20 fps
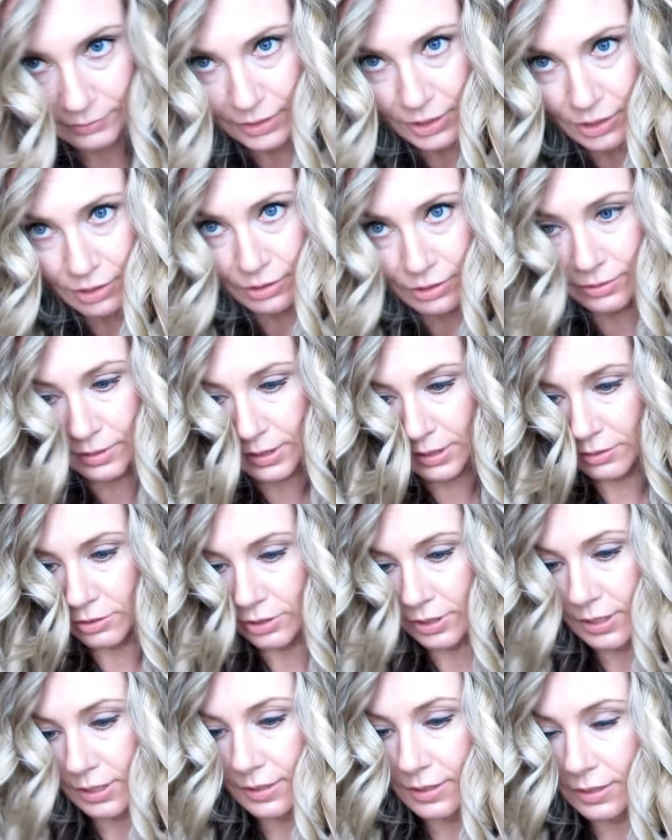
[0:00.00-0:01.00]
Turn around,
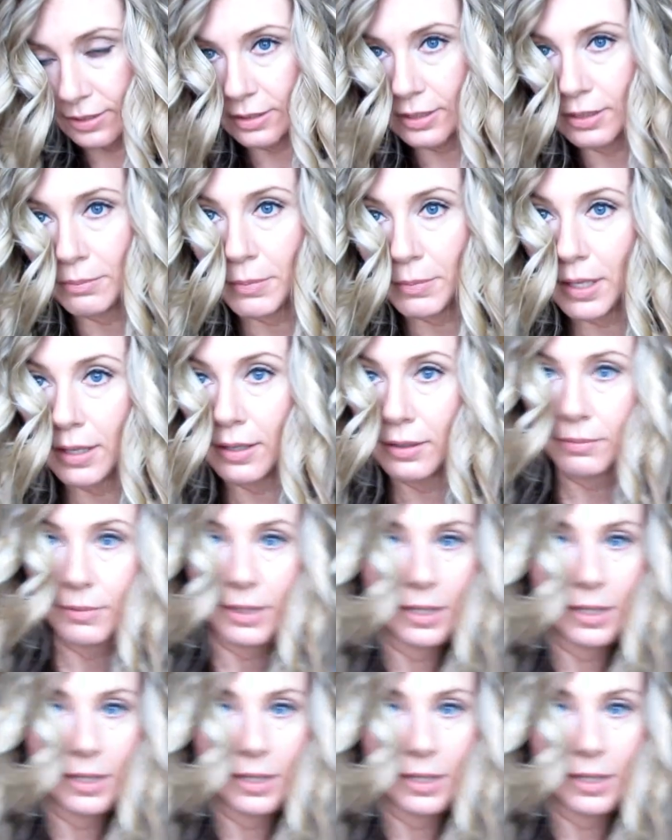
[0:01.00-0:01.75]
try not to look at my